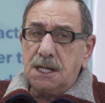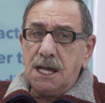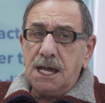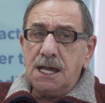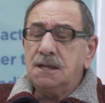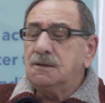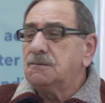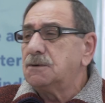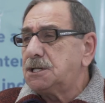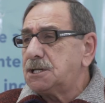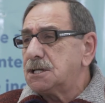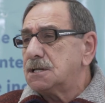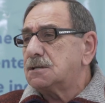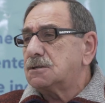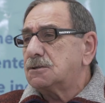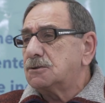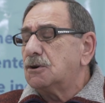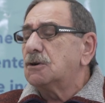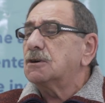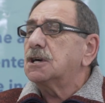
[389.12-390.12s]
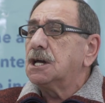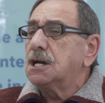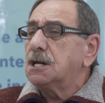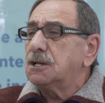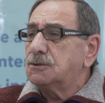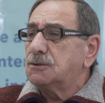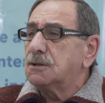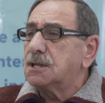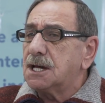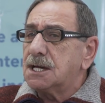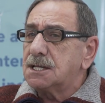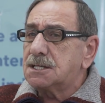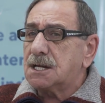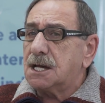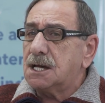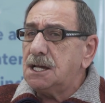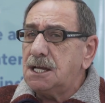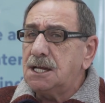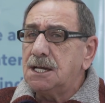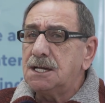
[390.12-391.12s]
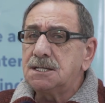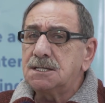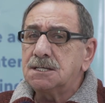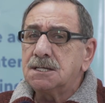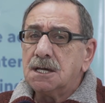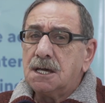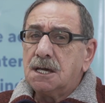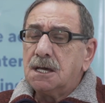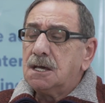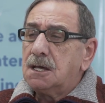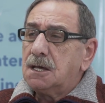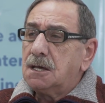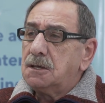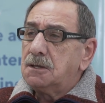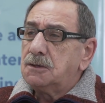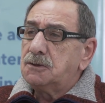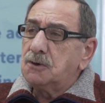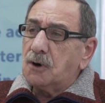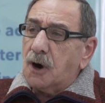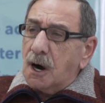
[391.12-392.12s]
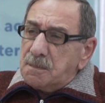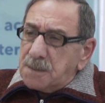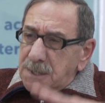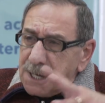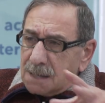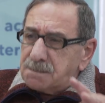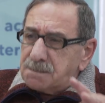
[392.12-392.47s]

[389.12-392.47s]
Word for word: lane, which is talking to the Israelis to open